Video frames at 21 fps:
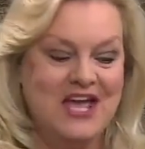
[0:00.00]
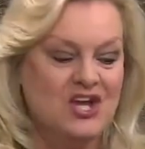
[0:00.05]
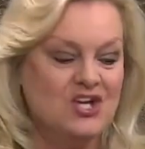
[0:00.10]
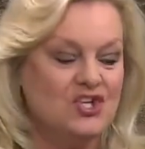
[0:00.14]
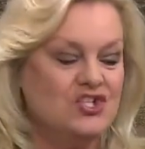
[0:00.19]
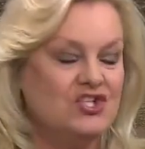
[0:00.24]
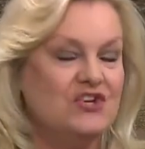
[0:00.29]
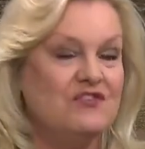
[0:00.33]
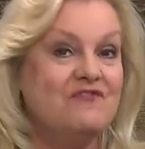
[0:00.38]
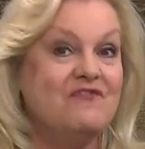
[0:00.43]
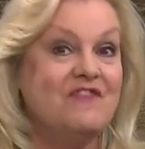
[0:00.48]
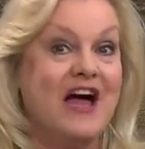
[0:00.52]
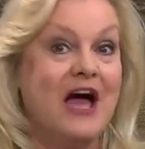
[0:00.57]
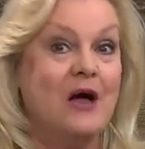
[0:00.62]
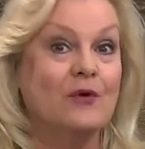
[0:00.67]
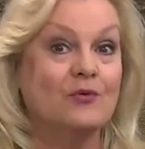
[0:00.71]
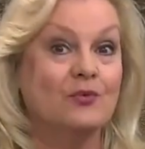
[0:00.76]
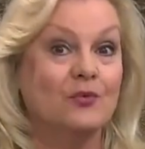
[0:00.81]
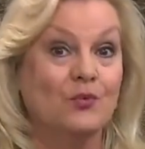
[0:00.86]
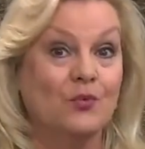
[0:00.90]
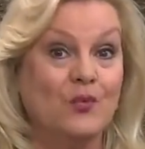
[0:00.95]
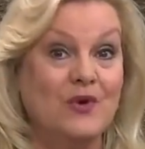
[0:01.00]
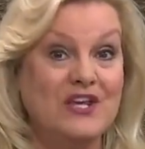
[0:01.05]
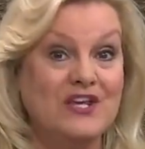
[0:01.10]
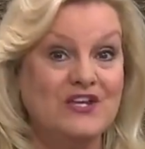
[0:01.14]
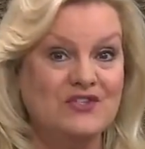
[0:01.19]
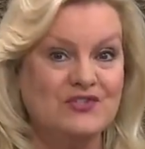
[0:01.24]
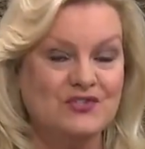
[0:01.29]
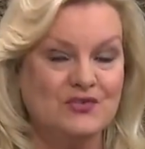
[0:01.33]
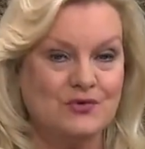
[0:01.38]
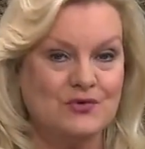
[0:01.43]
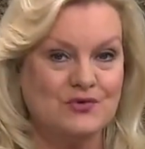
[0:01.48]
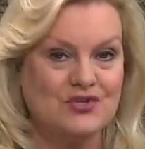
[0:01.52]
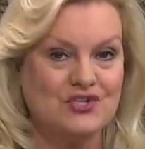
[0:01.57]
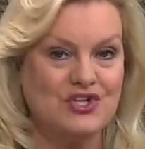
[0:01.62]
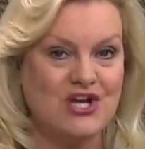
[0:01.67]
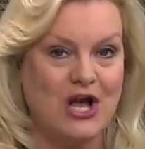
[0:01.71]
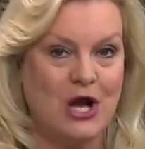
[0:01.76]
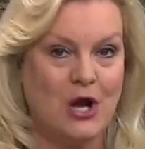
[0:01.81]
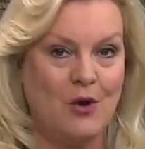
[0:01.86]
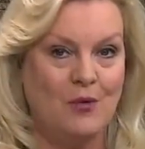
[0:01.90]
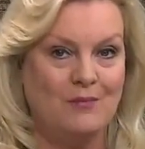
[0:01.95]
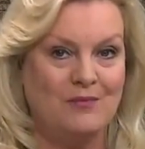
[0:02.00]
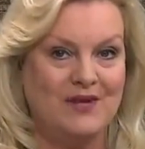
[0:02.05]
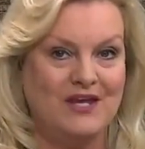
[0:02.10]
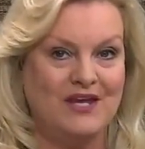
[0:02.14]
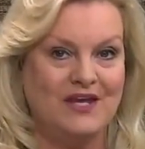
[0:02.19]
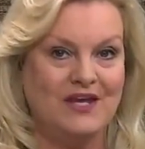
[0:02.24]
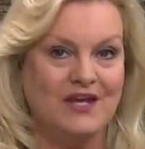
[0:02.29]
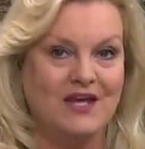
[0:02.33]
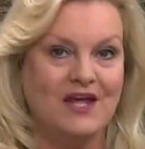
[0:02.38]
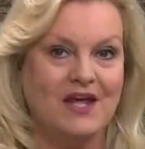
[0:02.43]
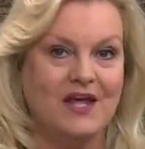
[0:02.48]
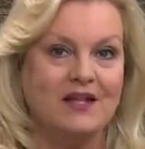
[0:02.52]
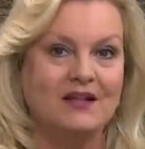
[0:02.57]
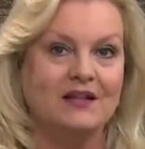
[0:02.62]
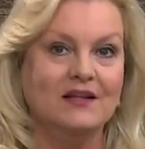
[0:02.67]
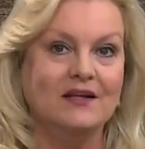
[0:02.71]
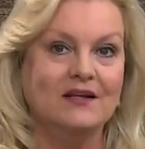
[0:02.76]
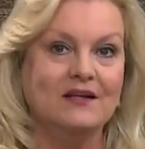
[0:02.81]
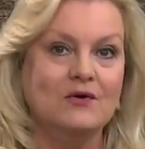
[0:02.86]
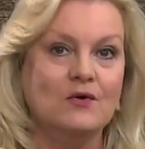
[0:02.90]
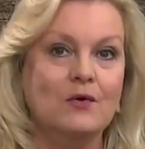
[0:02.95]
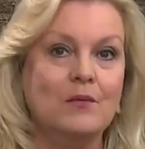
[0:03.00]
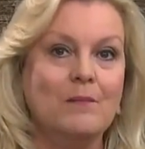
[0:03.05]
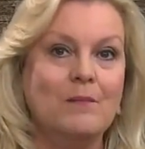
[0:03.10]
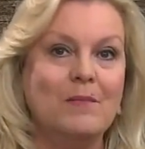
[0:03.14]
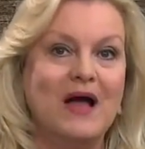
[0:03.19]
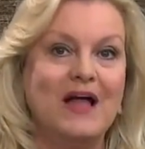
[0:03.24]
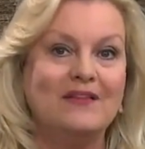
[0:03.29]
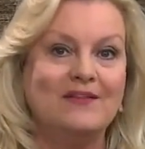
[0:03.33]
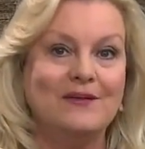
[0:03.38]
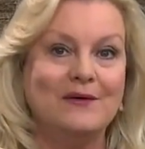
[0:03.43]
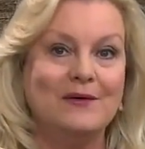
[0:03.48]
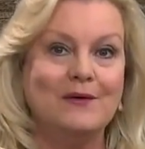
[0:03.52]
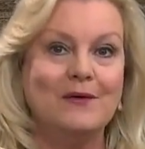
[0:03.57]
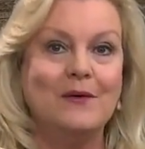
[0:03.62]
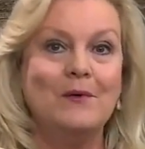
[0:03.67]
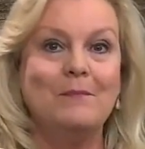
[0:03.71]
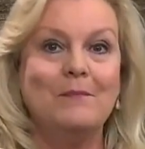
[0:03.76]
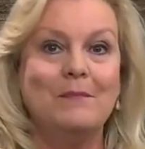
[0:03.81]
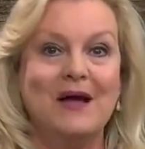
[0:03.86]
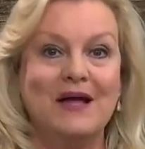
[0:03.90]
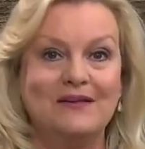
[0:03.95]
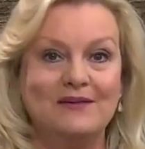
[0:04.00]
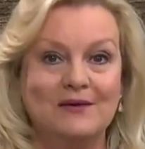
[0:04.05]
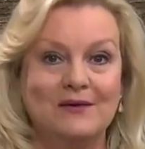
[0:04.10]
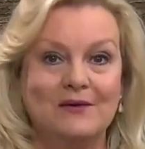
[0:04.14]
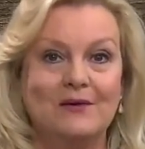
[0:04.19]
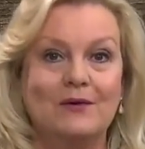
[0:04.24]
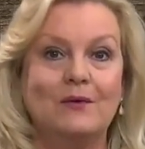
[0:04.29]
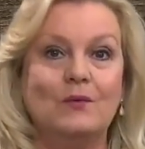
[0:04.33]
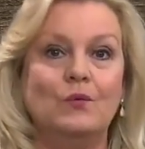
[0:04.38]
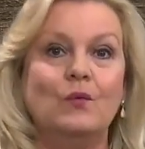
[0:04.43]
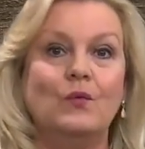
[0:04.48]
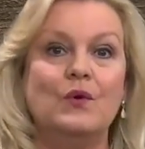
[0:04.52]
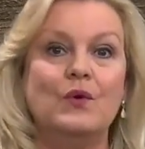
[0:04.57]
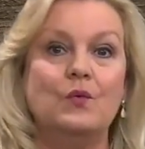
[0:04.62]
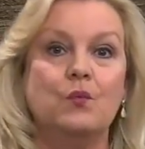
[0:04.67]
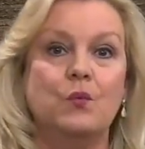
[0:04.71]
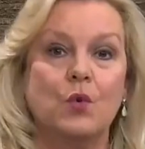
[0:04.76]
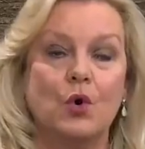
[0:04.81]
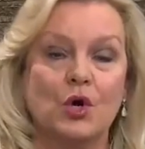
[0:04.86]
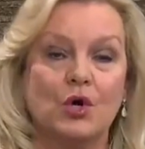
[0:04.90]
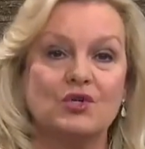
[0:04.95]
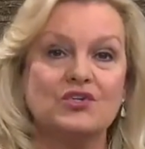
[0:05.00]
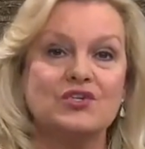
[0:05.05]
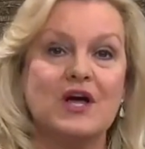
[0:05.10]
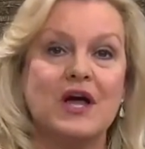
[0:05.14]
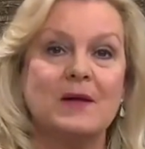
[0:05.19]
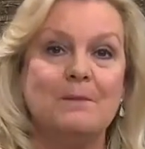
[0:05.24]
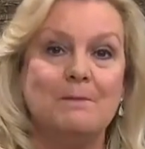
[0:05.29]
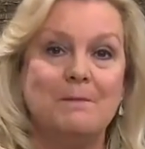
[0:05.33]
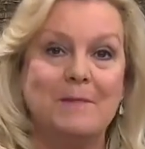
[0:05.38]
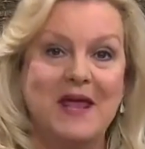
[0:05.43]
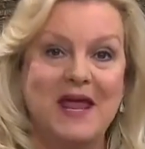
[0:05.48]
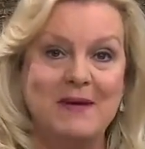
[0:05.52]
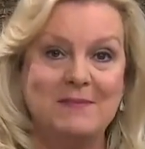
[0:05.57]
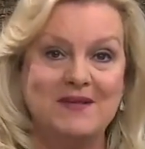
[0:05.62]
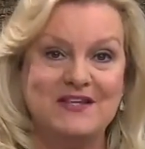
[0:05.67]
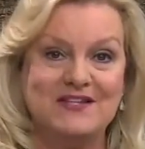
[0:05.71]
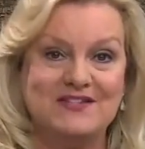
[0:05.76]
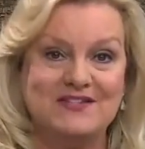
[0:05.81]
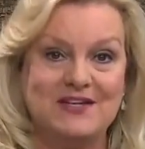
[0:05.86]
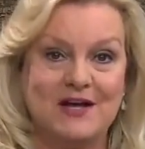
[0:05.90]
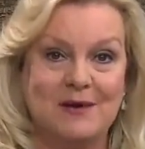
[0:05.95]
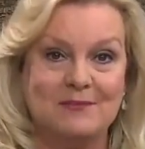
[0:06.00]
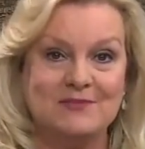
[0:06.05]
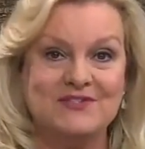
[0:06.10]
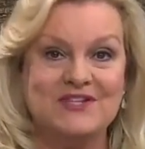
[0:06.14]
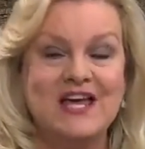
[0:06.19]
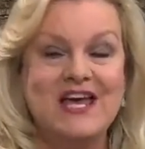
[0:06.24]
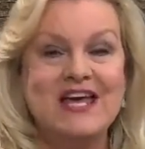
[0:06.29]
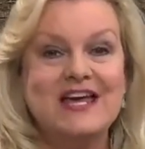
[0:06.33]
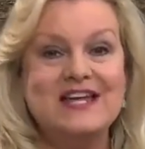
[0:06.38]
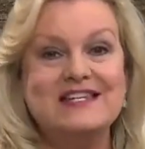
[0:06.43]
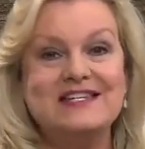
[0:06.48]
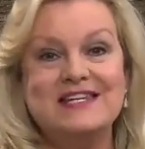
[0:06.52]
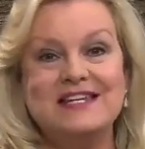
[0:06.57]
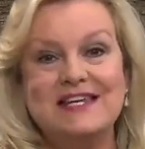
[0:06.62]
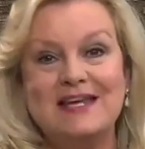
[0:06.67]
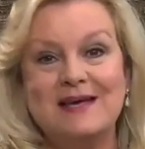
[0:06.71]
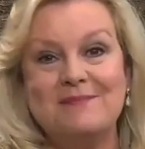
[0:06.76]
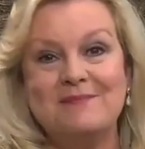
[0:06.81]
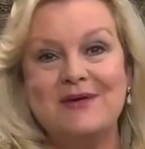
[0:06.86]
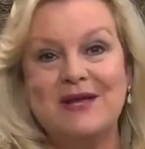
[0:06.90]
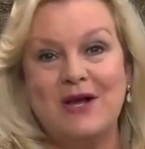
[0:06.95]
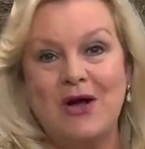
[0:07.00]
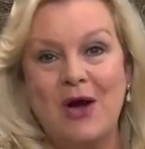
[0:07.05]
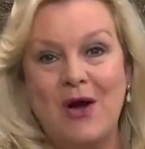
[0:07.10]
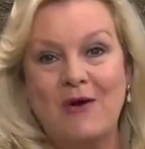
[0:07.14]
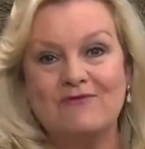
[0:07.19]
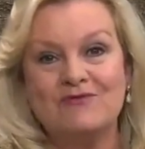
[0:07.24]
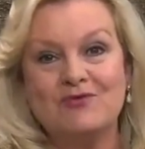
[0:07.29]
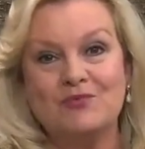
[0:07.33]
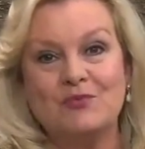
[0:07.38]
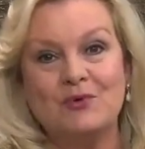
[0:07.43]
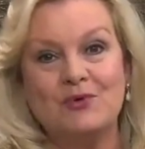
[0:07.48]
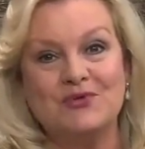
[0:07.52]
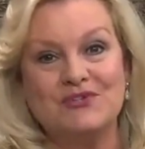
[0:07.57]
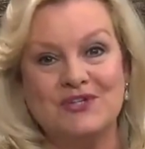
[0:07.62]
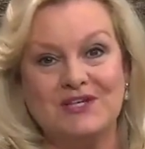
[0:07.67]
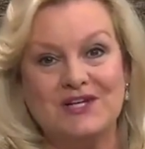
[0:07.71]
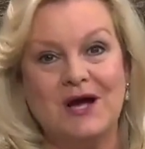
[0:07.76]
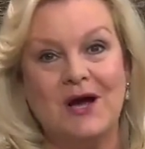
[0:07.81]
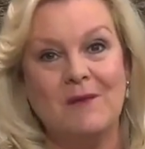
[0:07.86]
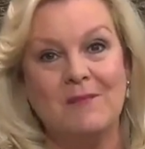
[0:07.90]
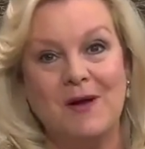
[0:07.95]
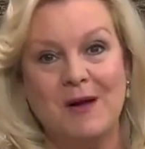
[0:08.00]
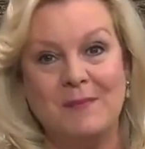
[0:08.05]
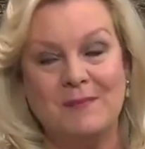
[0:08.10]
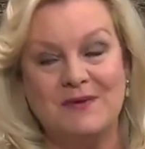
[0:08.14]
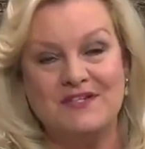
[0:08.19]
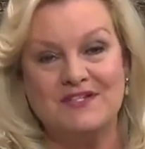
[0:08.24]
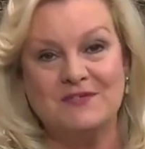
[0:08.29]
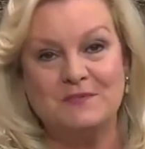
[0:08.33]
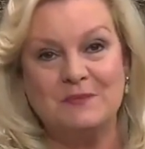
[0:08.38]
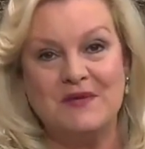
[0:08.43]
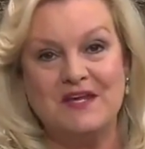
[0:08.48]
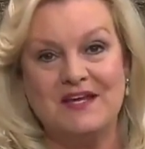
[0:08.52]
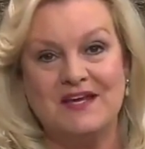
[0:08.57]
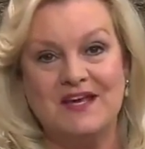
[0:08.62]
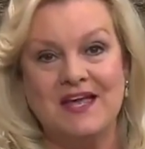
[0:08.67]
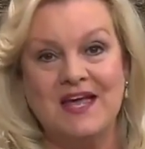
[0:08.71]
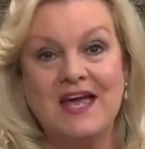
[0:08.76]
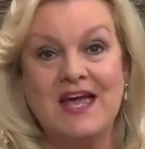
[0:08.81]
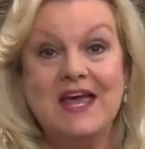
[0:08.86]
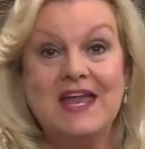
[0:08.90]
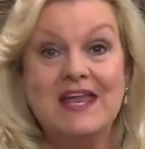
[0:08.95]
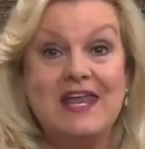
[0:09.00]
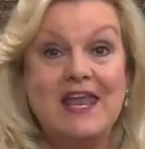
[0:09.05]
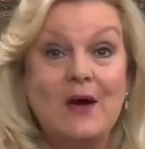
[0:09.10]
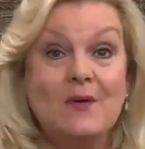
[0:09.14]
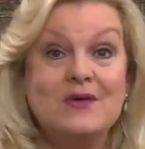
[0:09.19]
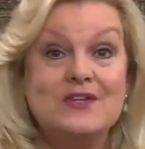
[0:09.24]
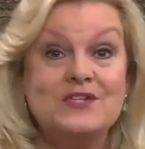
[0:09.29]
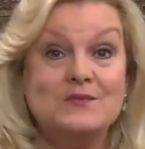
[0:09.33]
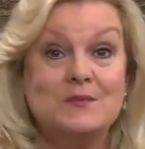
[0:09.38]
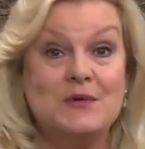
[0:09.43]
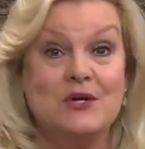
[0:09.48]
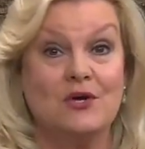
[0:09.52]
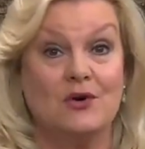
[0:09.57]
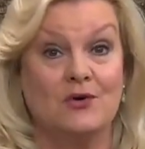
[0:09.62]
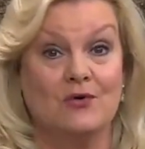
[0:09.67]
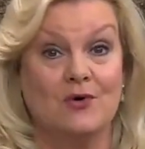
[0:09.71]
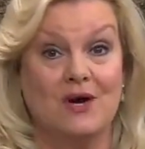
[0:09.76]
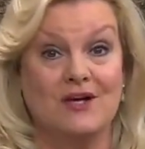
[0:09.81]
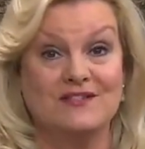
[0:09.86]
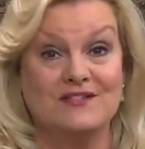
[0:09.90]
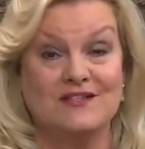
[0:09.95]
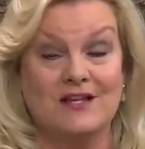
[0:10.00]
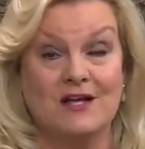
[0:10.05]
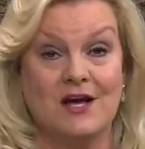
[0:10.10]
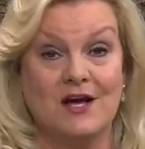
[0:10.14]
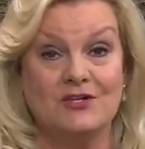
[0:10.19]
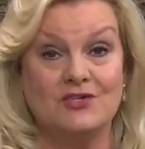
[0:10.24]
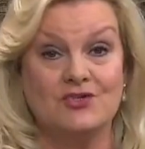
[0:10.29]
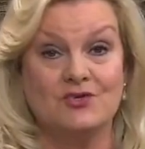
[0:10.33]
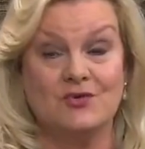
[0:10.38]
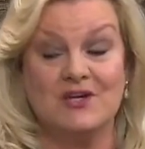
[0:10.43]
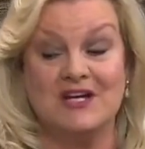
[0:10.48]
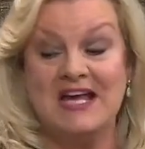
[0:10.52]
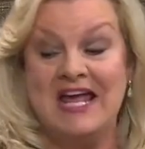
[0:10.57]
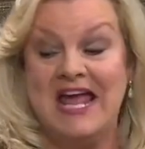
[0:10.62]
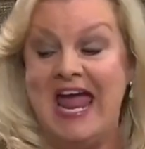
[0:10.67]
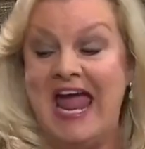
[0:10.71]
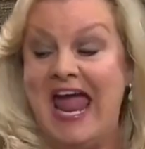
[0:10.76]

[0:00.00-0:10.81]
She found research to help me, and little by little by little, we worked on baby steps to get me comfortable to come up and speak. Now I speak across the country.